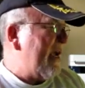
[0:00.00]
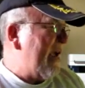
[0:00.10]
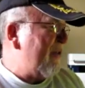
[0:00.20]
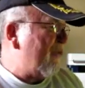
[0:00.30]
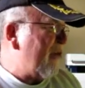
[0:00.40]

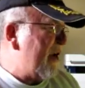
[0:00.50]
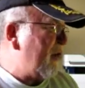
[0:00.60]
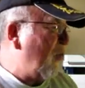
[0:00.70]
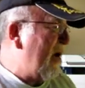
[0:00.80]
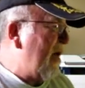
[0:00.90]
and read
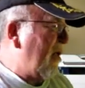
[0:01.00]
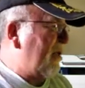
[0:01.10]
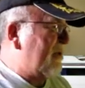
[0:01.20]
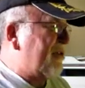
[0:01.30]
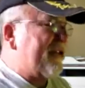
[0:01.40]
it
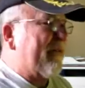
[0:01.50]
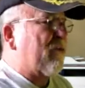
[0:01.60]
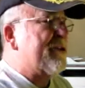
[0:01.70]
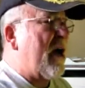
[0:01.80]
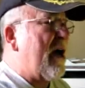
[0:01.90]
well,
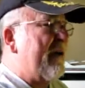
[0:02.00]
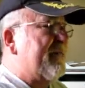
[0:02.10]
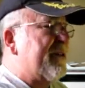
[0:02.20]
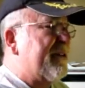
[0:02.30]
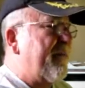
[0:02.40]
several
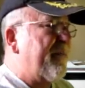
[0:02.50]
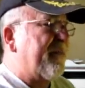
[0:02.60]
times.